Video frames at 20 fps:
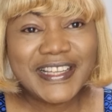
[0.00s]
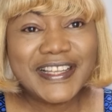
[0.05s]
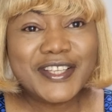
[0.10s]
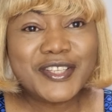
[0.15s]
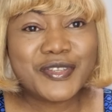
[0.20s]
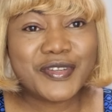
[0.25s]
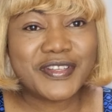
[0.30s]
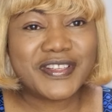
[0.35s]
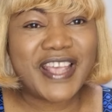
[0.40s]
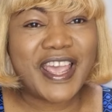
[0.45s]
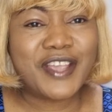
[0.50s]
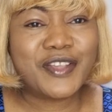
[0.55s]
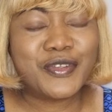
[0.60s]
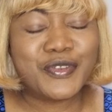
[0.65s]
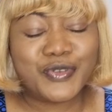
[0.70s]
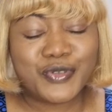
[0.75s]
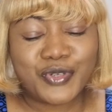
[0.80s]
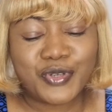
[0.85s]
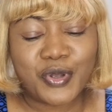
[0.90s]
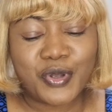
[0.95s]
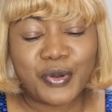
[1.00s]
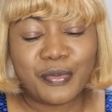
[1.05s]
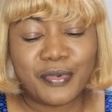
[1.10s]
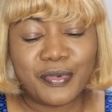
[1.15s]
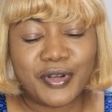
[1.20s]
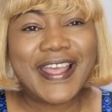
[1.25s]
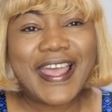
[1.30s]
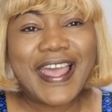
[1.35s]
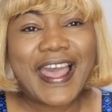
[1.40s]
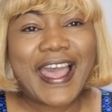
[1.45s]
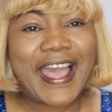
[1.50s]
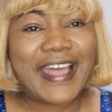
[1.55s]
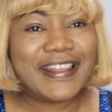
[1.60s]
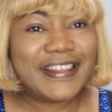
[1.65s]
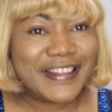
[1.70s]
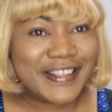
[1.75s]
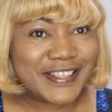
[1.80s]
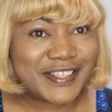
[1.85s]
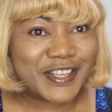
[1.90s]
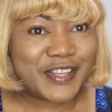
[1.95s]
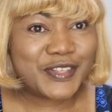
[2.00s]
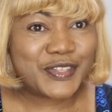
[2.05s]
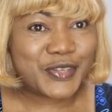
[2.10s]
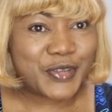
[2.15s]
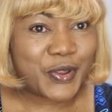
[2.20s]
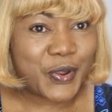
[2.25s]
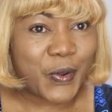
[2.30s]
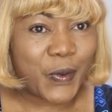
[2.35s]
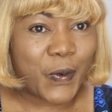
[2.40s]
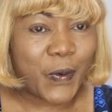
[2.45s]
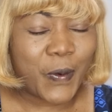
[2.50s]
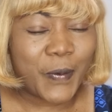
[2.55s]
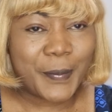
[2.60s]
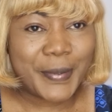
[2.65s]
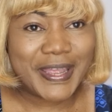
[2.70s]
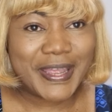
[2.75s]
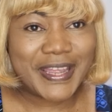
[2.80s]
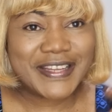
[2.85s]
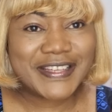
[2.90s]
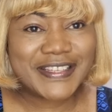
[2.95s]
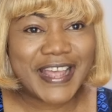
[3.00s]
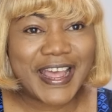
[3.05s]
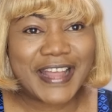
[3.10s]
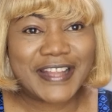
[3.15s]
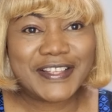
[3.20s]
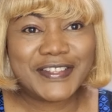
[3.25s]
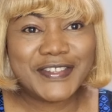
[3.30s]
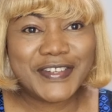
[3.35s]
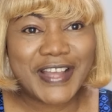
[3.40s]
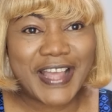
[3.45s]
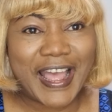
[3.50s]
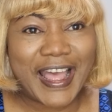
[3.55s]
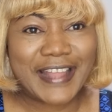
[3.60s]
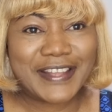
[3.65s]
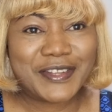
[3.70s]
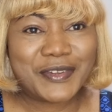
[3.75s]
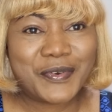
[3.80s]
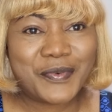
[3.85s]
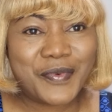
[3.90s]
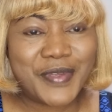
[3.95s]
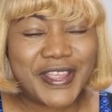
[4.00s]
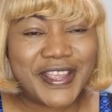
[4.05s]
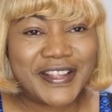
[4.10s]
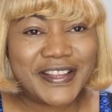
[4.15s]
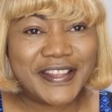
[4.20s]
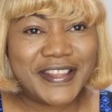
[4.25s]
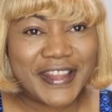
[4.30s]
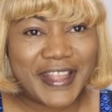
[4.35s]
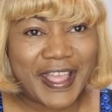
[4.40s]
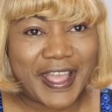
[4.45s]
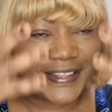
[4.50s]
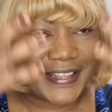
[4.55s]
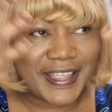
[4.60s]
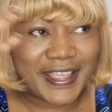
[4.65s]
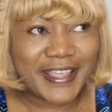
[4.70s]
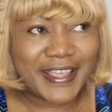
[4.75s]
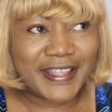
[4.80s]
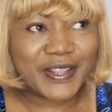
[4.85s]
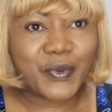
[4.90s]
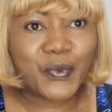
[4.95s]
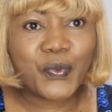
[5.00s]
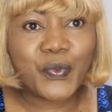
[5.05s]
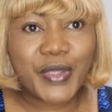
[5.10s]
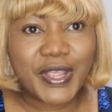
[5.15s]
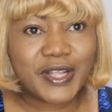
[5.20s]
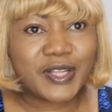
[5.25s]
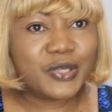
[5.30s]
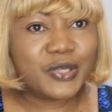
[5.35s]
So thank you so much. I listened to your comments and look at the wig now. The wig